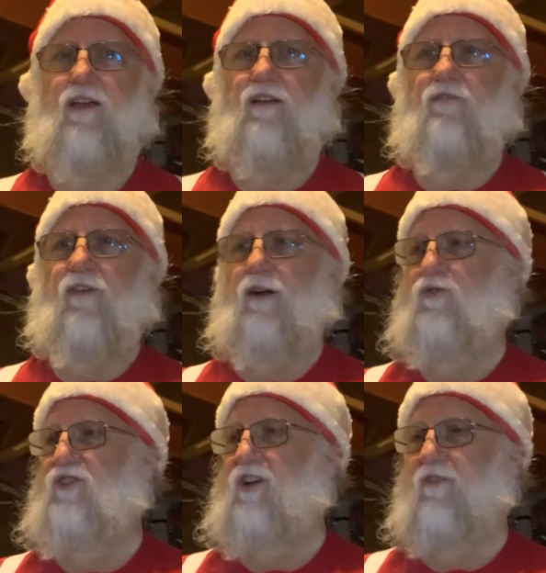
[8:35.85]
final
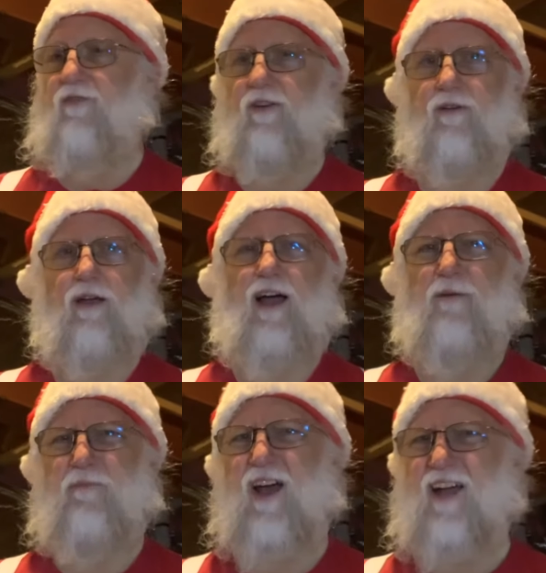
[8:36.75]
stuff.
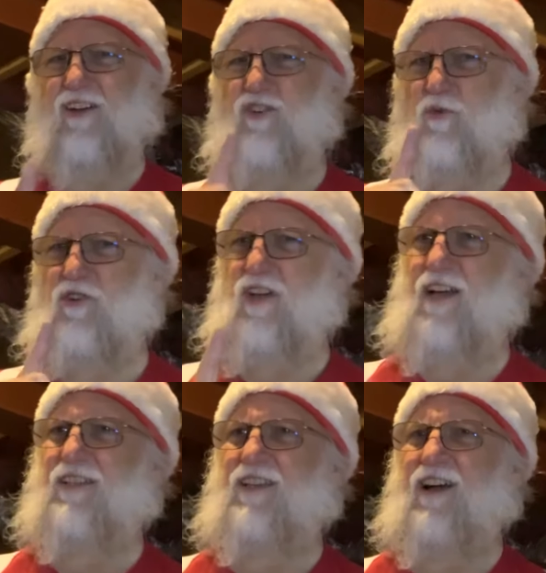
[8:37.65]
I'm not showing you
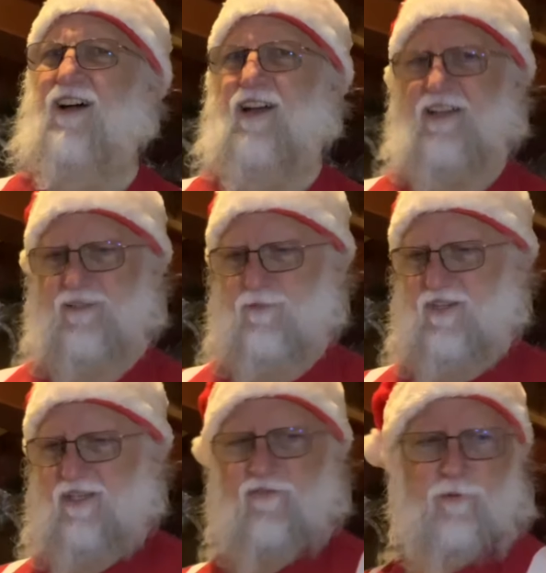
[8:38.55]
guys the eyes
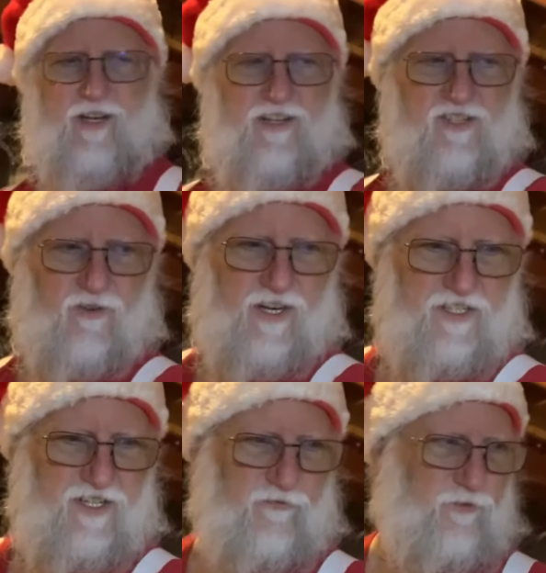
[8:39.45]
because everybody does their
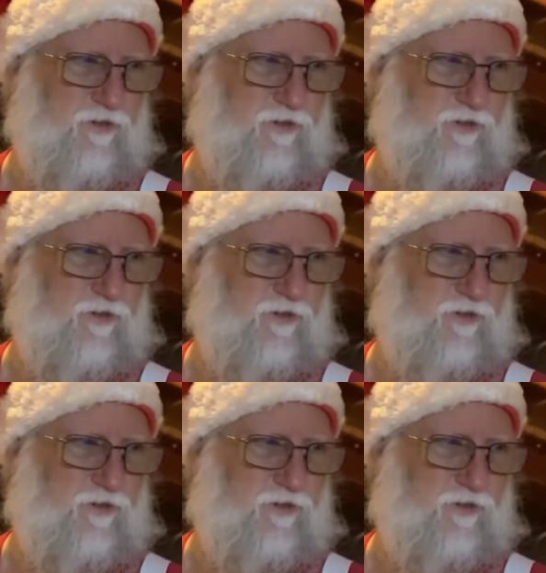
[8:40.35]
eyes different.